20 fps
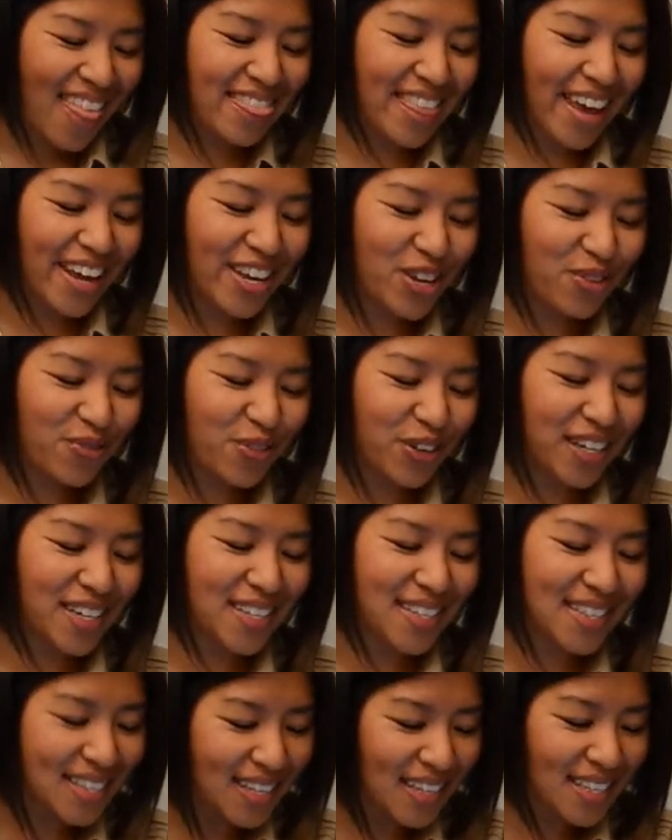Thank you for
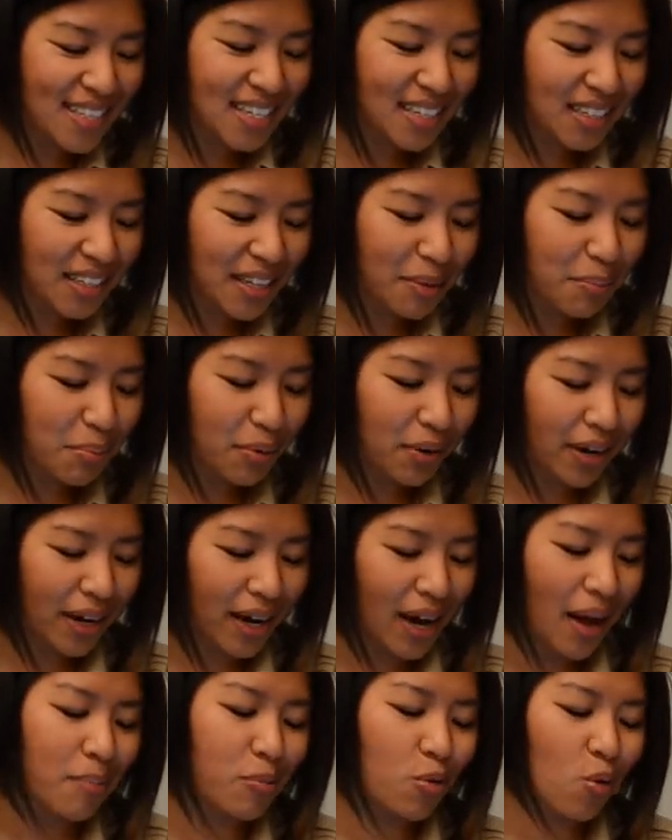consistently
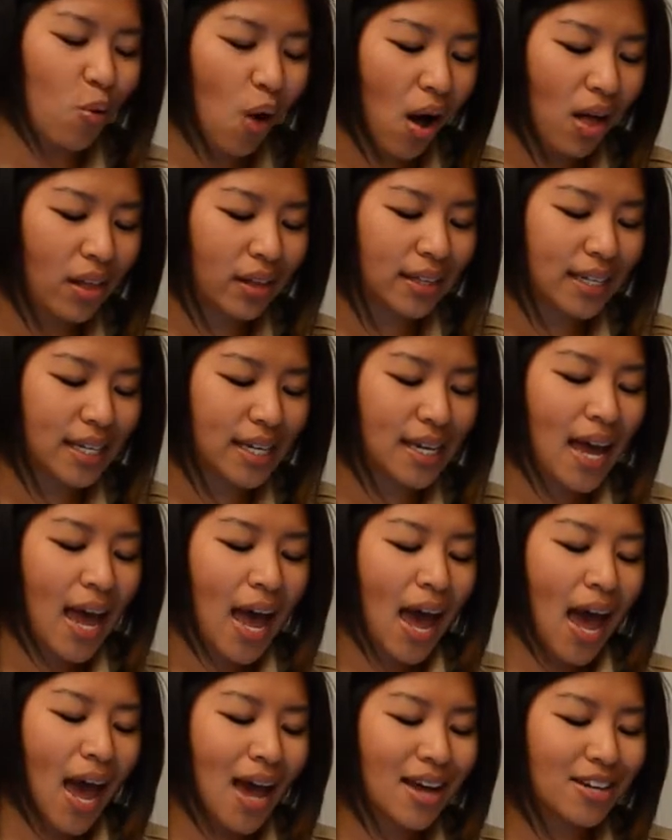putting up quality,
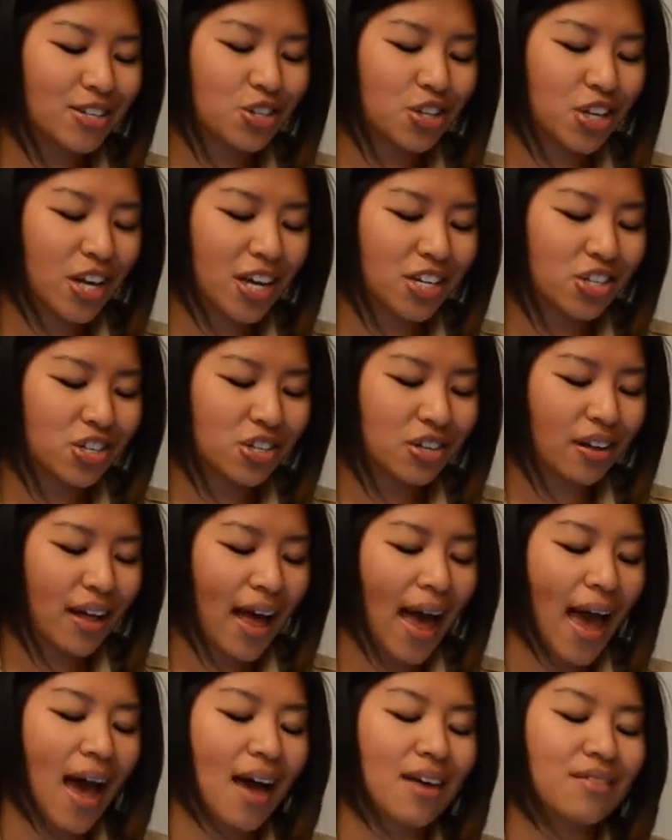educational,
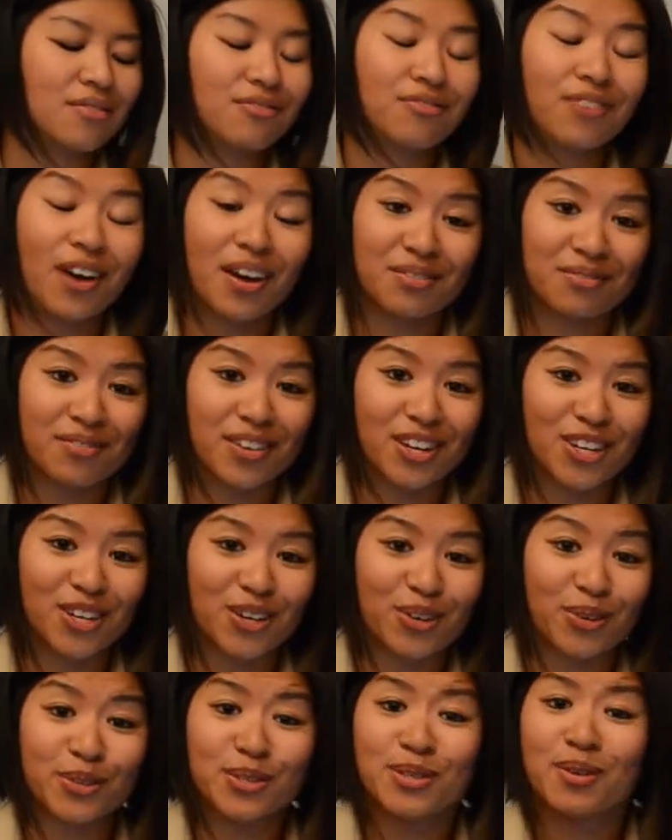and fun
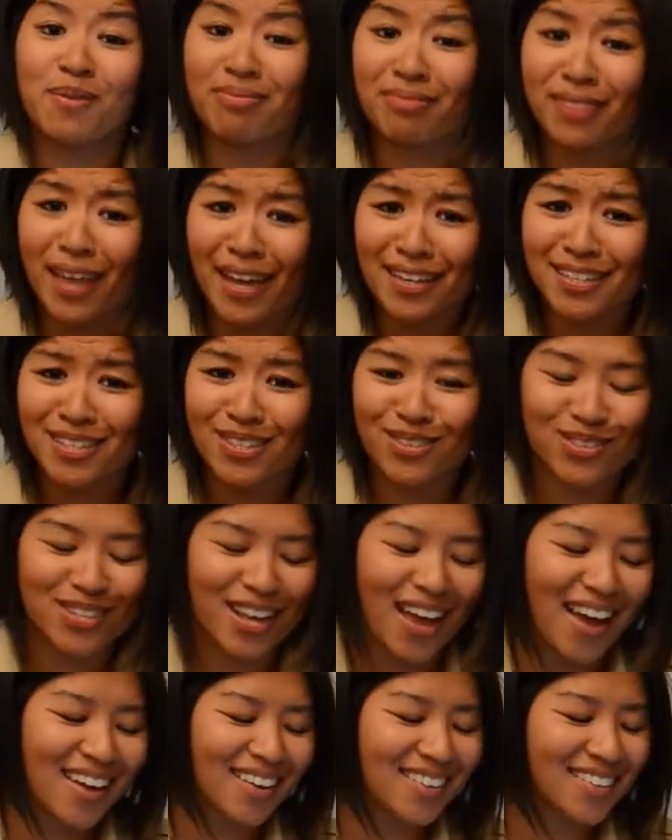videos. Thanks,
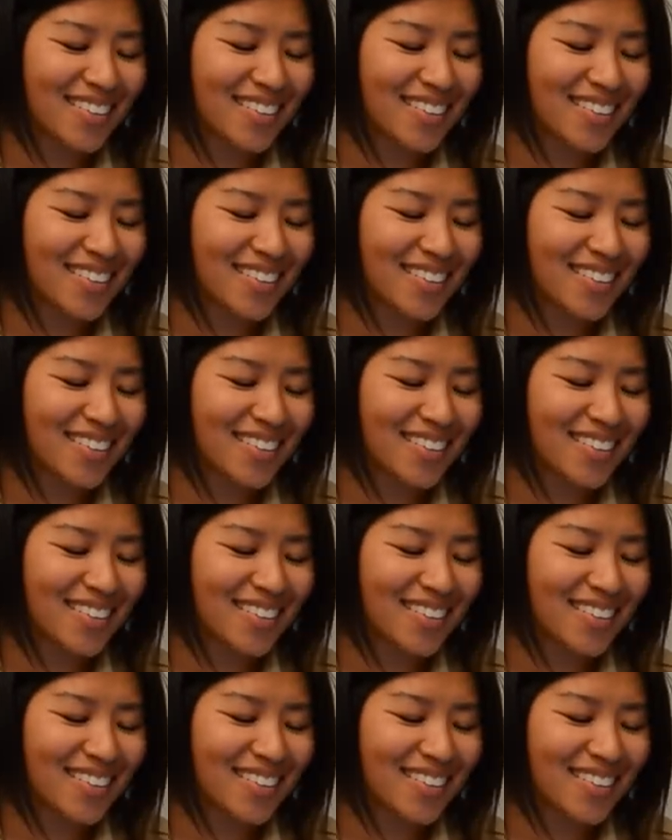Suzanne.